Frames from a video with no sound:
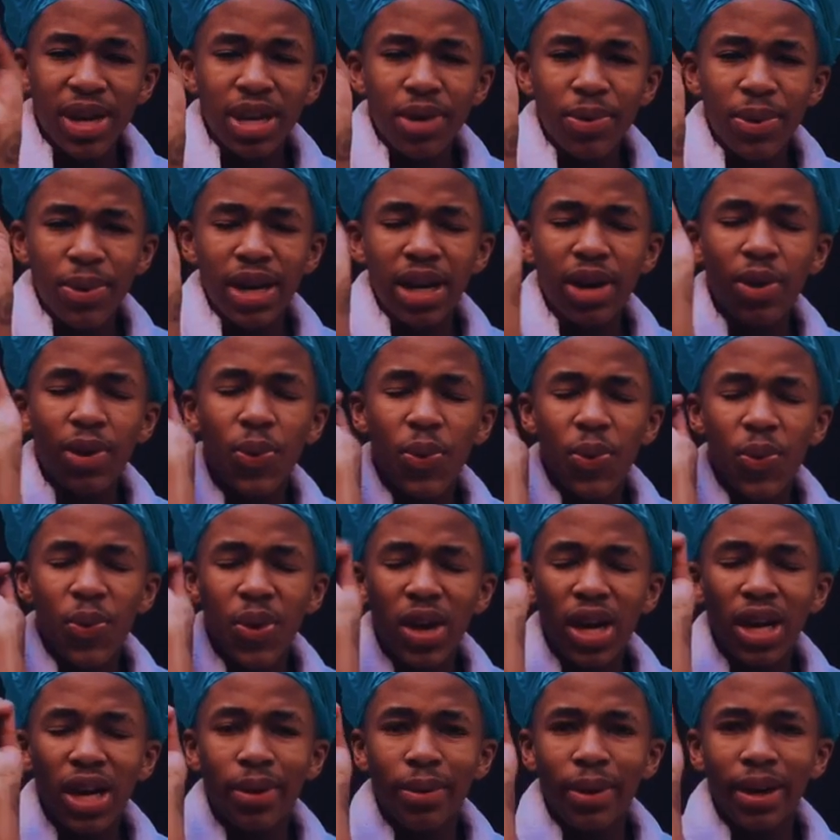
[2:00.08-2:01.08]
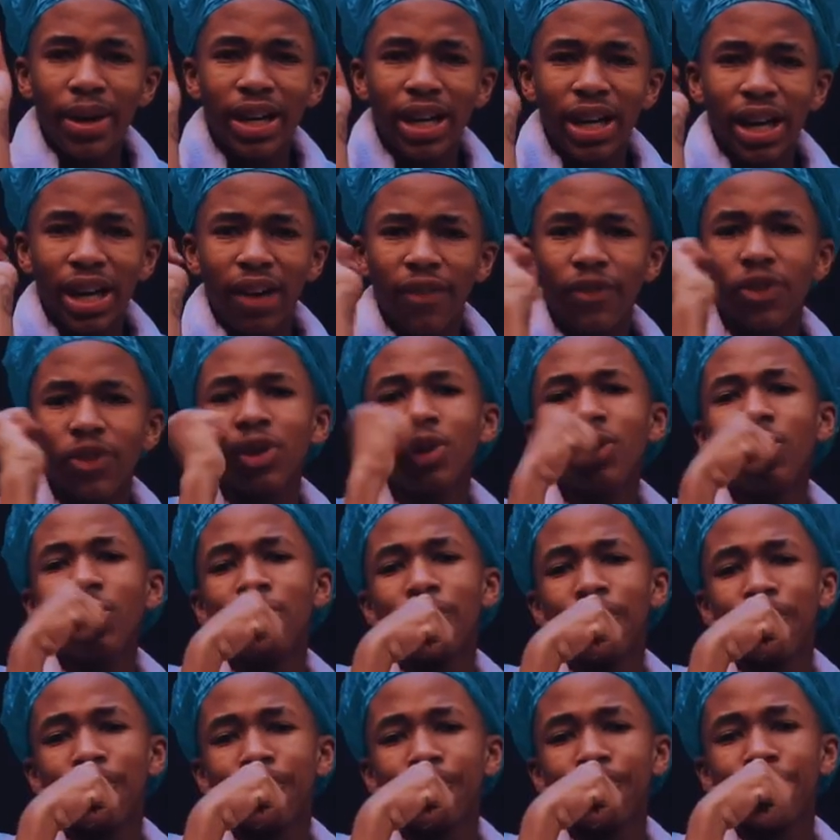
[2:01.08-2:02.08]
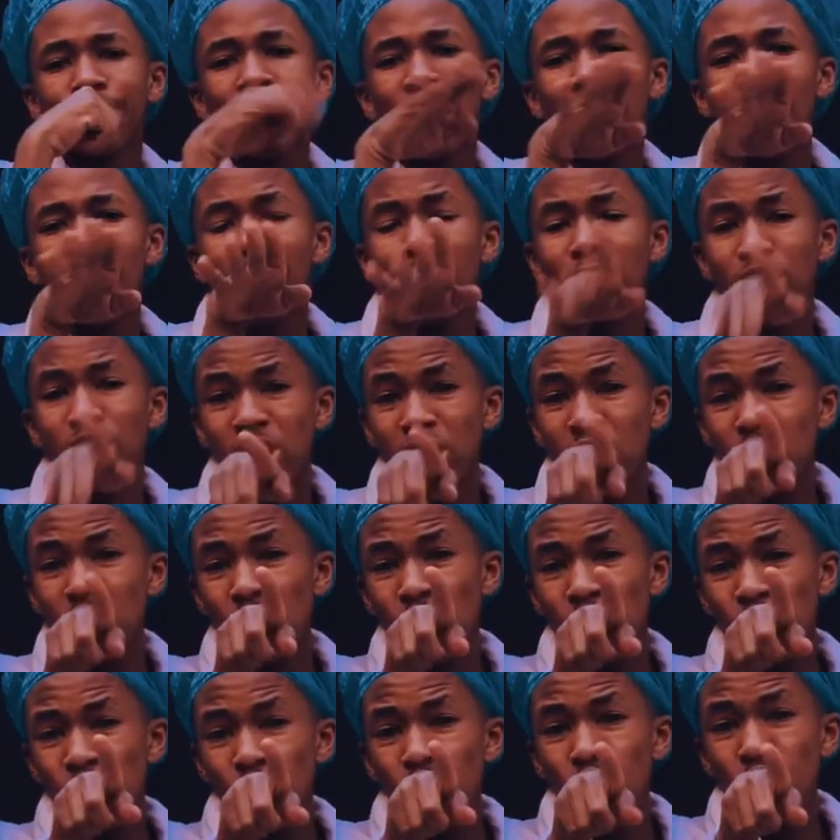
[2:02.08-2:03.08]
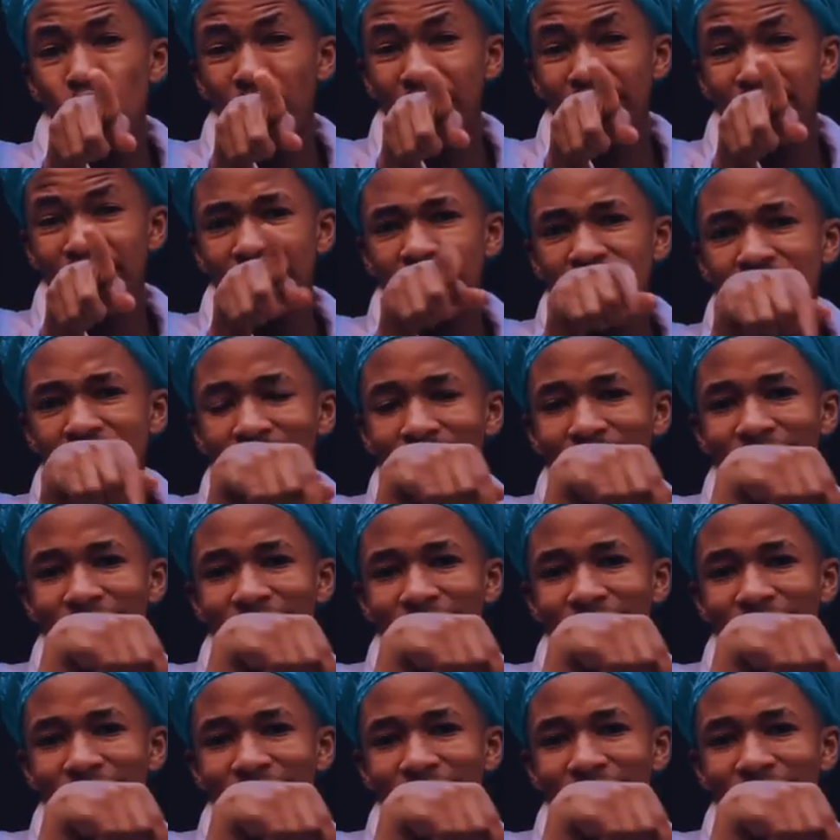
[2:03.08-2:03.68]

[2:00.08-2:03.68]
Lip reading: really, really, really love you. But you are sick.